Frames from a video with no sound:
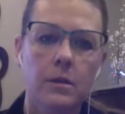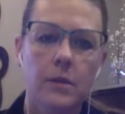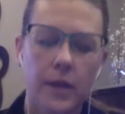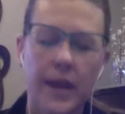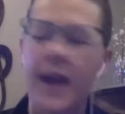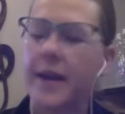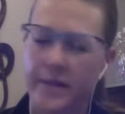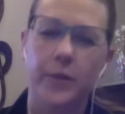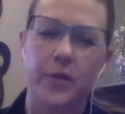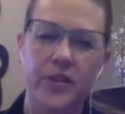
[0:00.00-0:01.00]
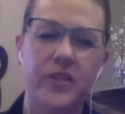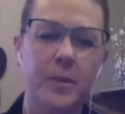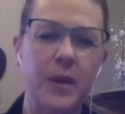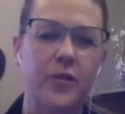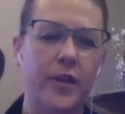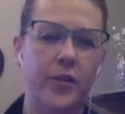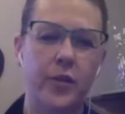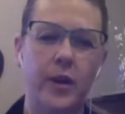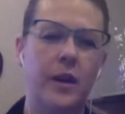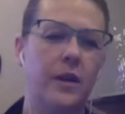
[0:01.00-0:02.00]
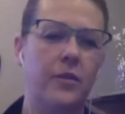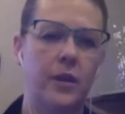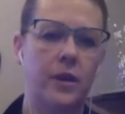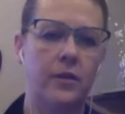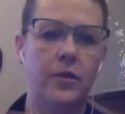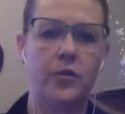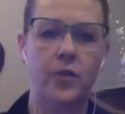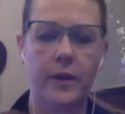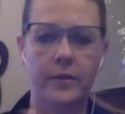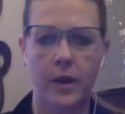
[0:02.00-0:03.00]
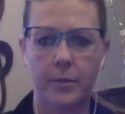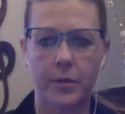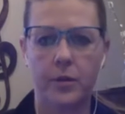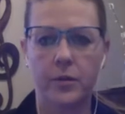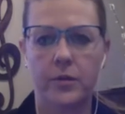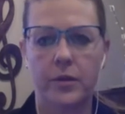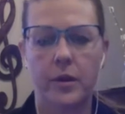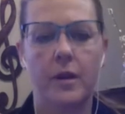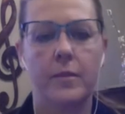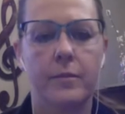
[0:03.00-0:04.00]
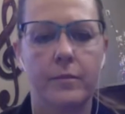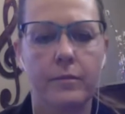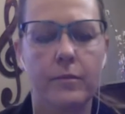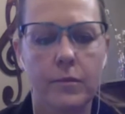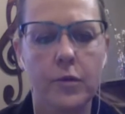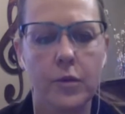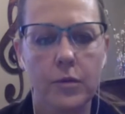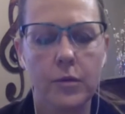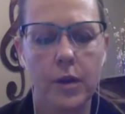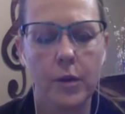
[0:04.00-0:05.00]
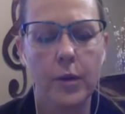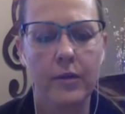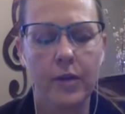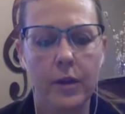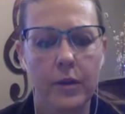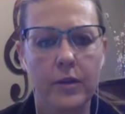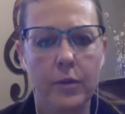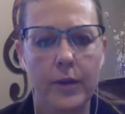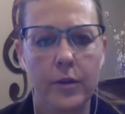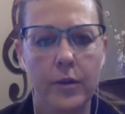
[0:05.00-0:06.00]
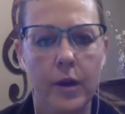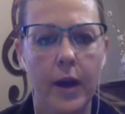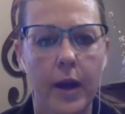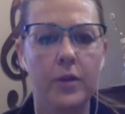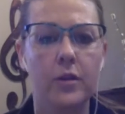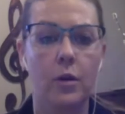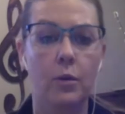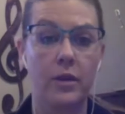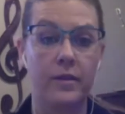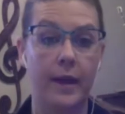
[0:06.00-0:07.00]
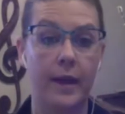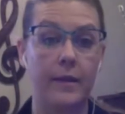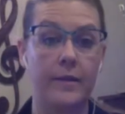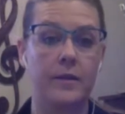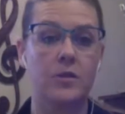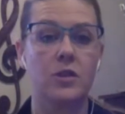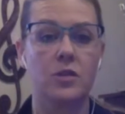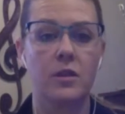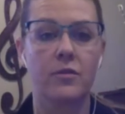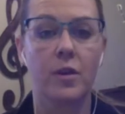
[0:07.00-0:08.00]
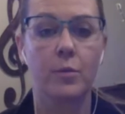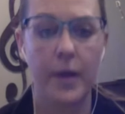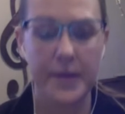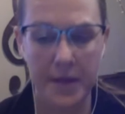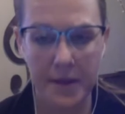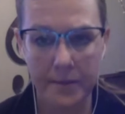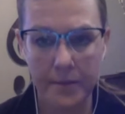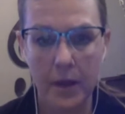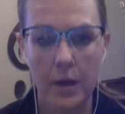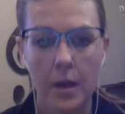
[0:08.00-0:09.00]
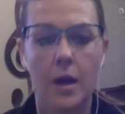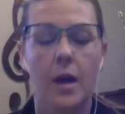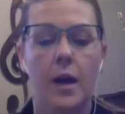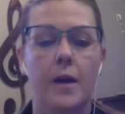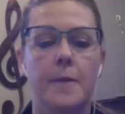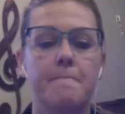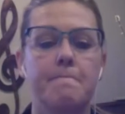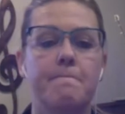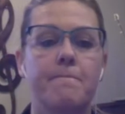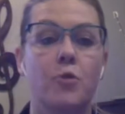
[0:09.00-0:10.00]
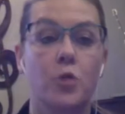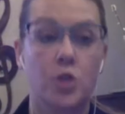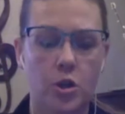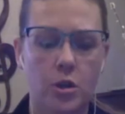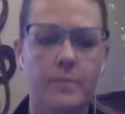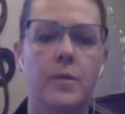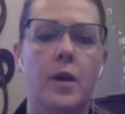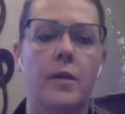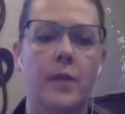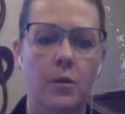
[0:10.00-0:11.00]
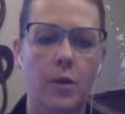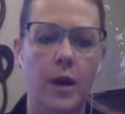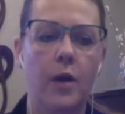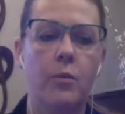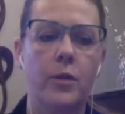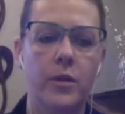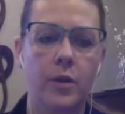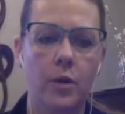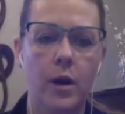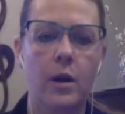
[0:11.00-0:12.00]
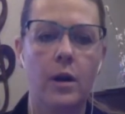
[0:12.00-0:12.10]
Yes, it will just be frustrating if you try to upload a video that's way too long. I would go with Sally's suggestion of compressing for sure, and that will help with your